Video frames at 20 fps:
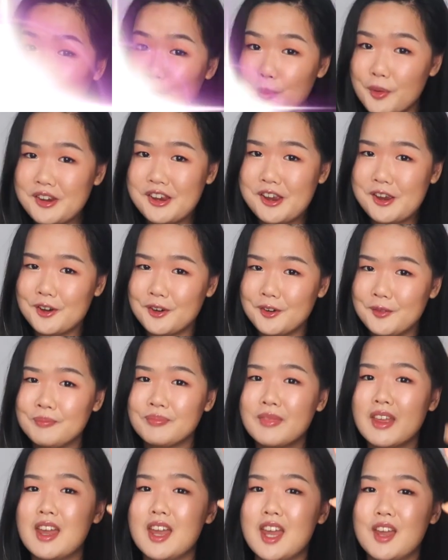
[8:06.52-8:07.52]
moment here.
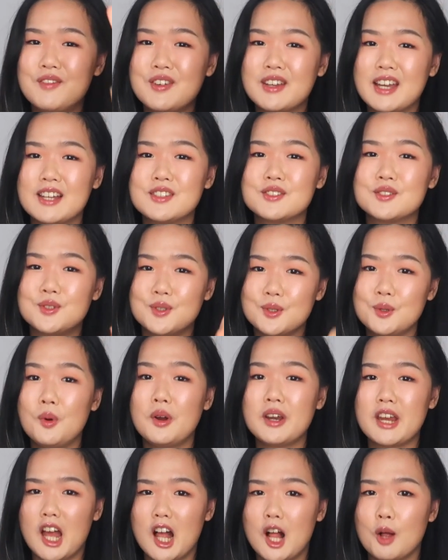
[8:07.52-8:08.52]
If you guys do
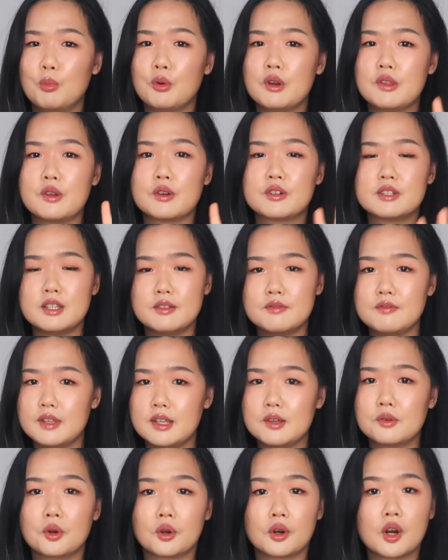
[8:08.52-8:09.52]
want help with your
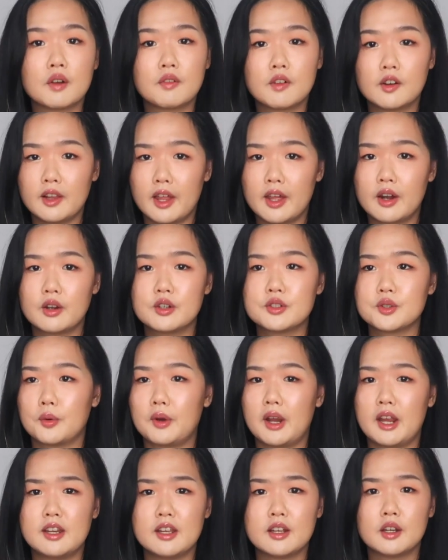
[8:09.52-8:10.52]
CV or cover letters or
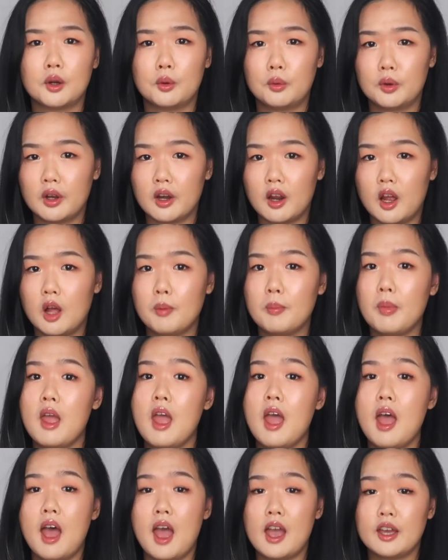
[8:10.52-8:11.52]
any career help,
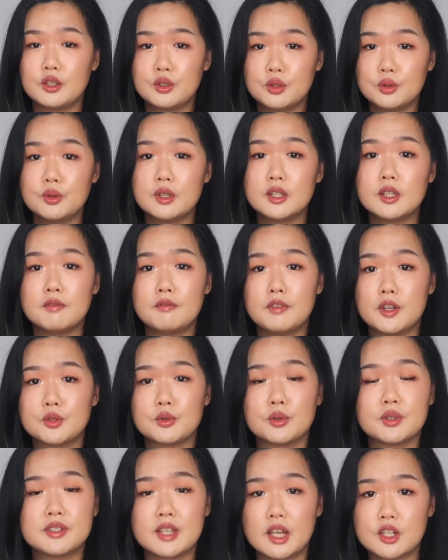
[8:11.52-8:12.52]
I do
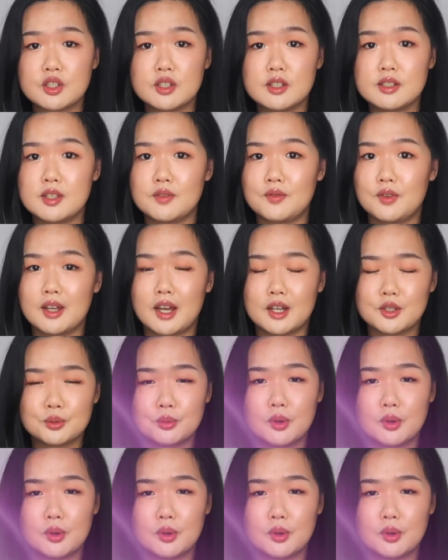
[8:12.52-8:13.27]
individual sessions if you guys